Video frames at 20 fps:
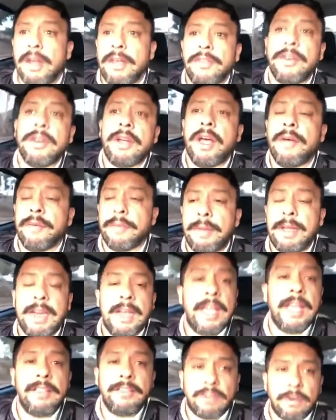
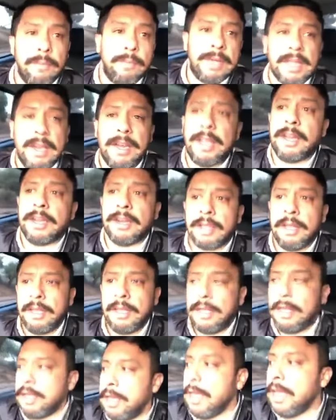government intervening
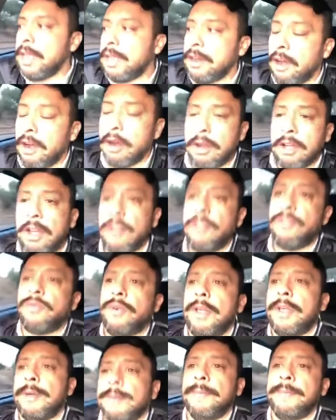in our
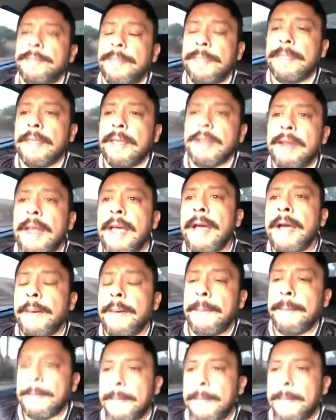country. Now,